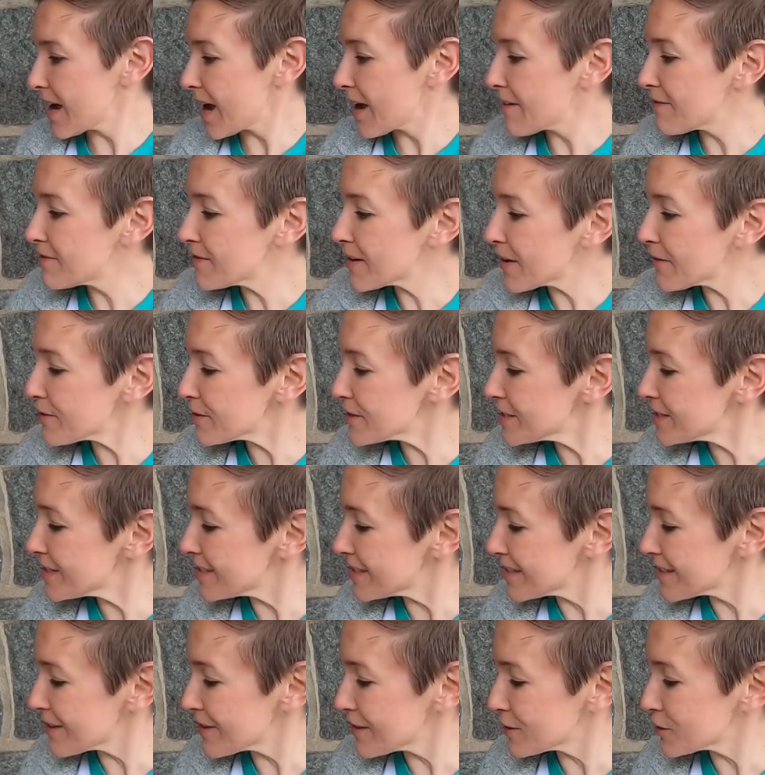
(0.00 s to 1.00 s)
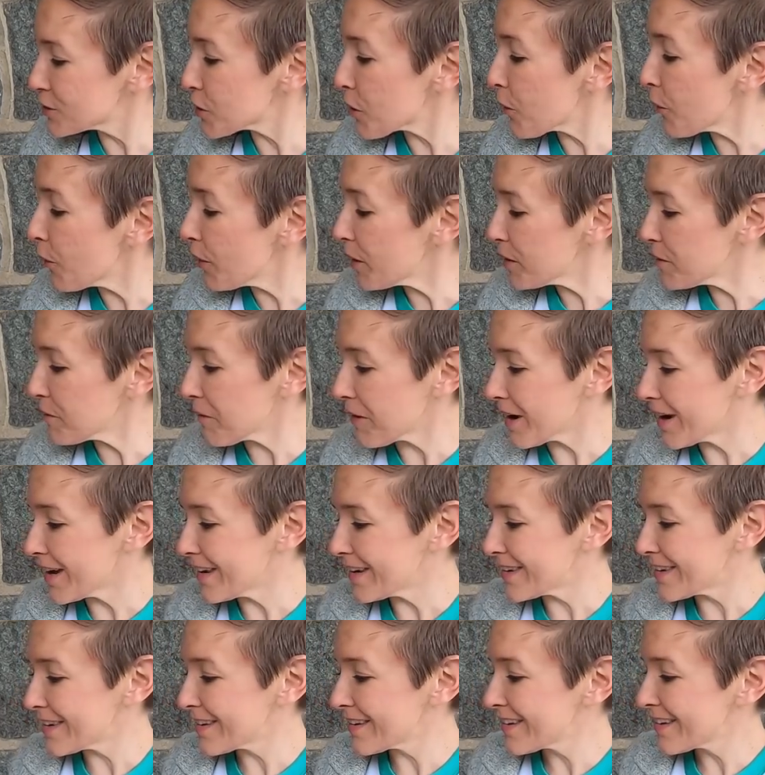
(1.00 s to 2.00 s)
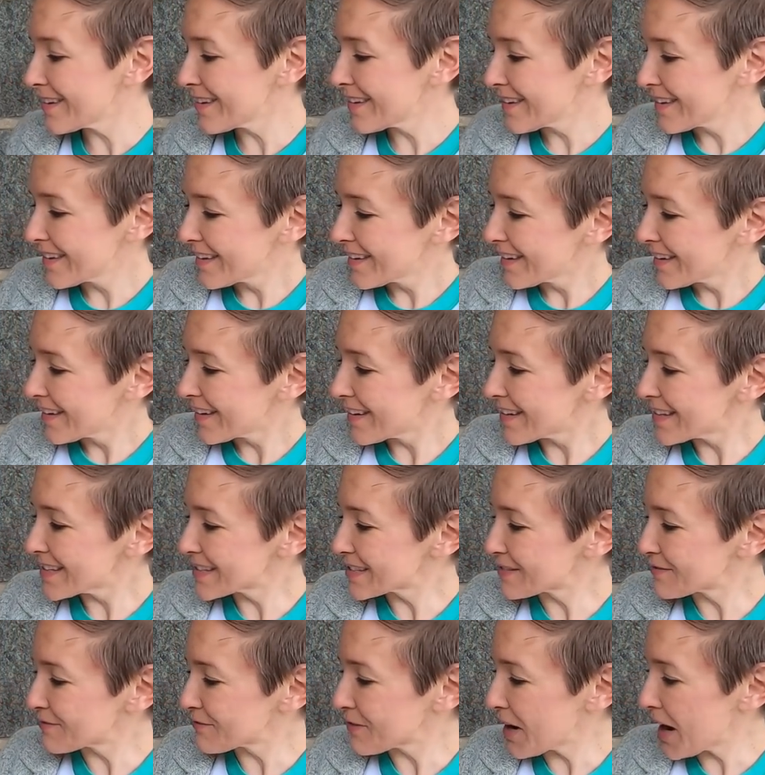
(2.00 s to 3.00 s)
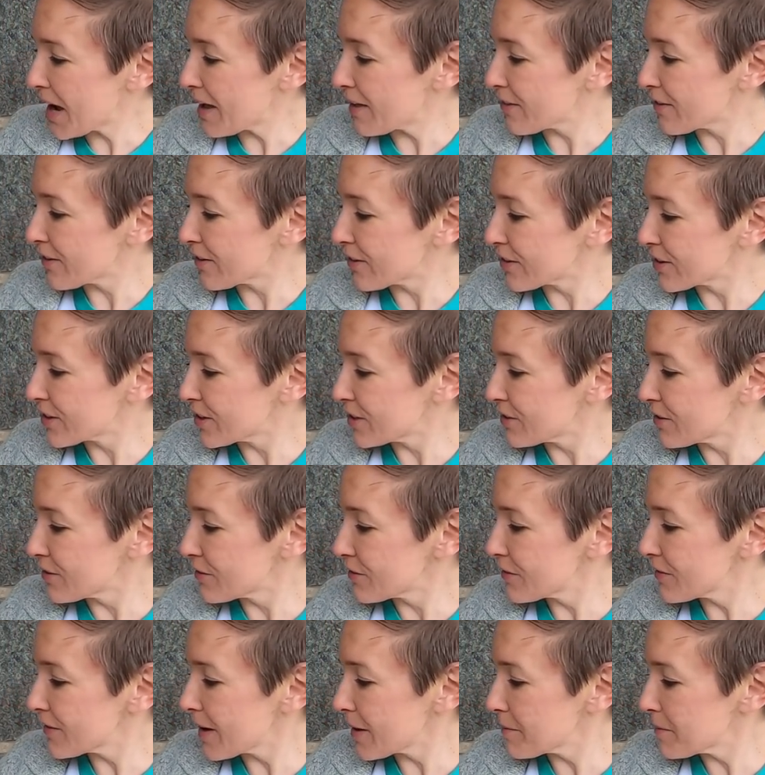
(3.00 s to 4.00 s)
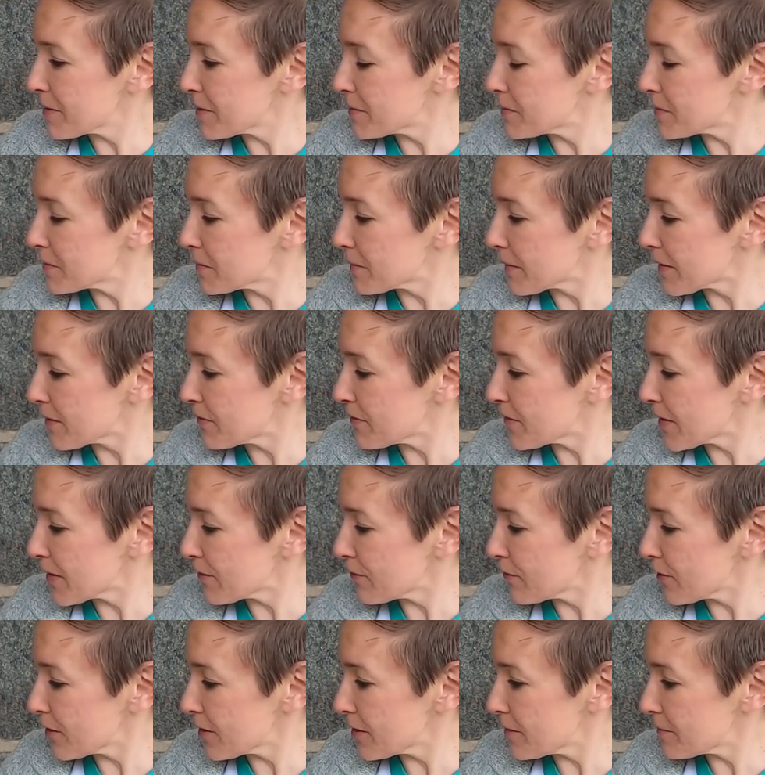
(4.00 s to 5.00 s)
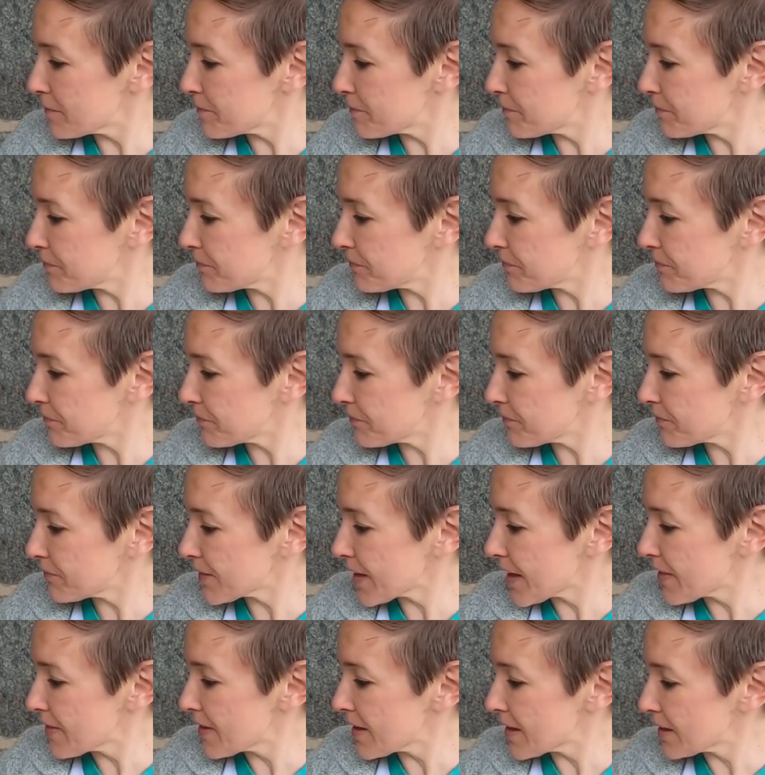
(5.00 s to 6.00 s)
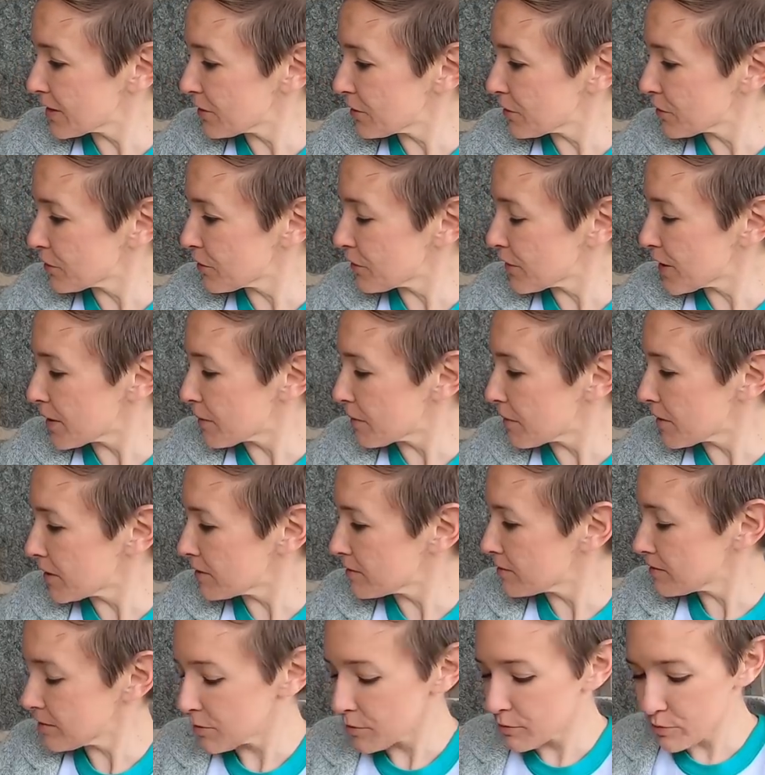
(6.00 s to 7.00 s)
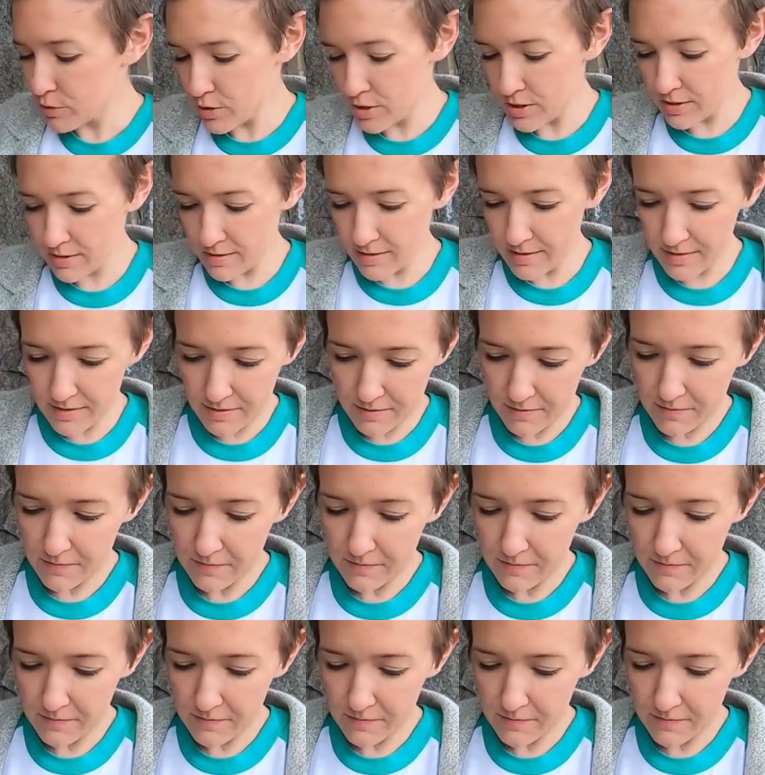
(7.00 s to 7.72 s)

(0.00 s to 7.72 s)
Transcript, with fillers: I've never seen the toy one is rather cute. That might be my favorite. And that little gray one. Oh jeez.